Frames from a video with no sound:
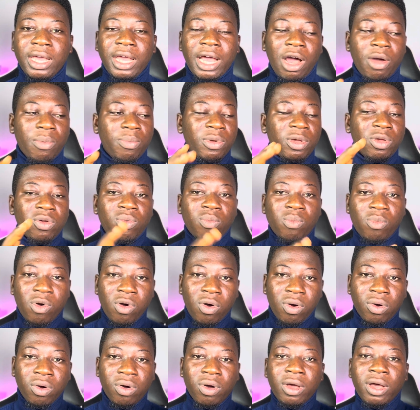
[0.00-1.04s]
I'll bring you
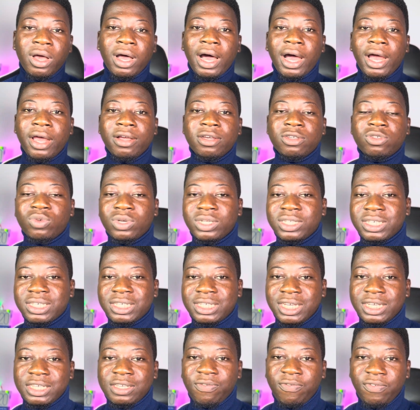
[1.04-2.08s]
more iOS
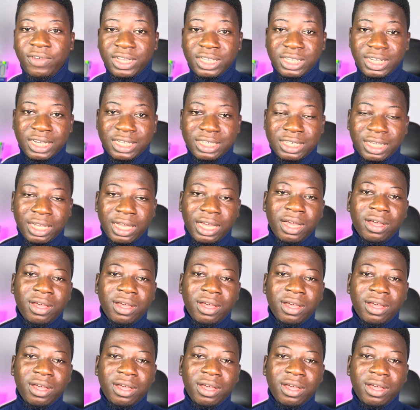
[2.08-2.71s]
26 features,